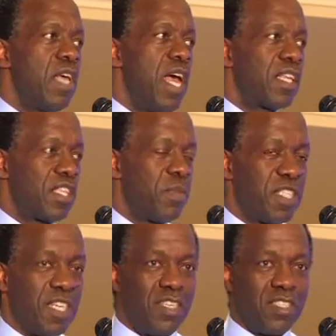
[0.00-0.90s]

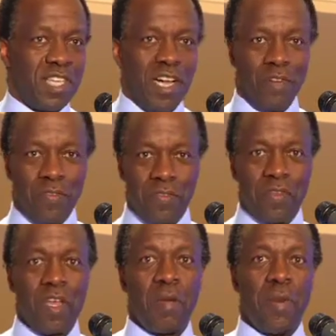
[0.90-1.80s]
exhibited itself,
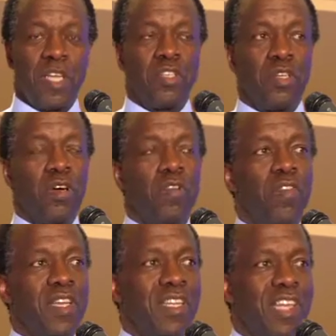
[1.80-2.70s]
but
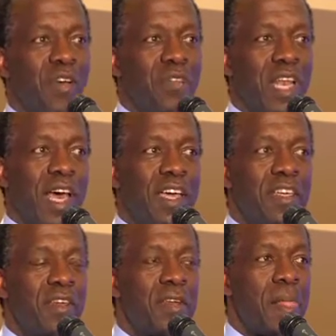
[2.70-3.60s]
further down the
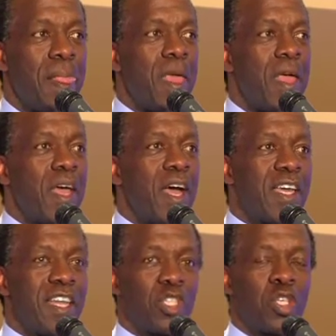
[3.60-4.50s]
line, I
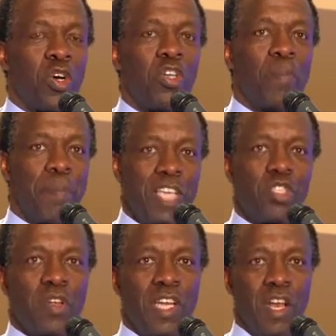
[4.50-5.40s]
can assure you,
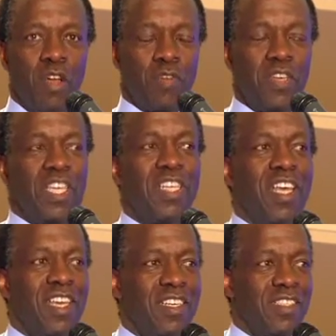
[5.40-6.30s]
based on a lot of the
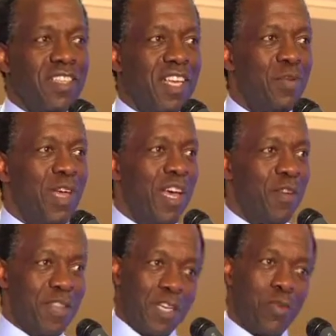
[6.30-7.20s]
indicators that we
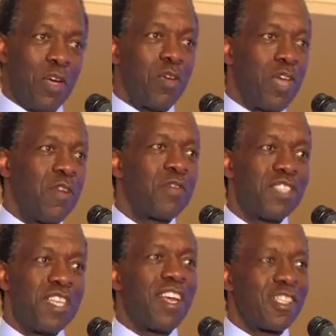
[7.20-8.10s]
have, that we are going to have
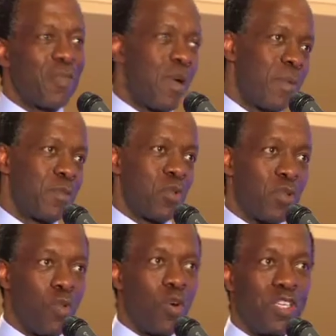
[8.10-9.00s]
serious problems with
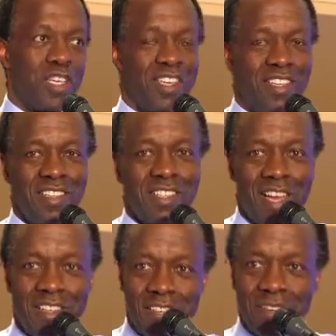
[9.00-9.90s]
water in this
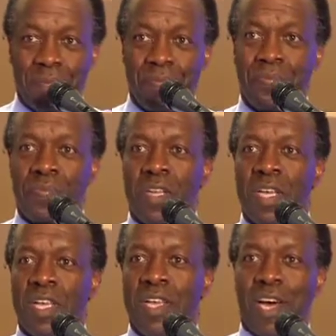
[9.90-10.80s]
country.
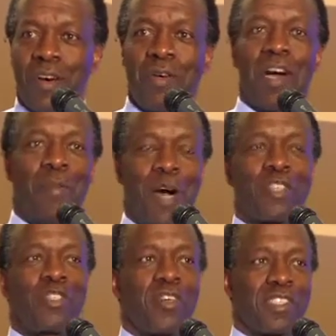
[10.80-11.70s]
Now,
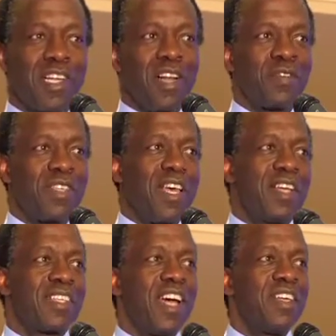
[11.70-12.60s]
amongst yourselves, there are
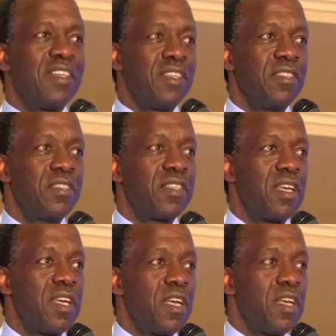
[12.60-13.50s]
scientists
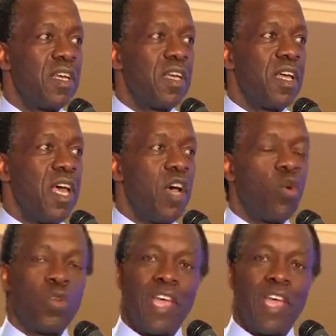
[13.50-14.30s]
who've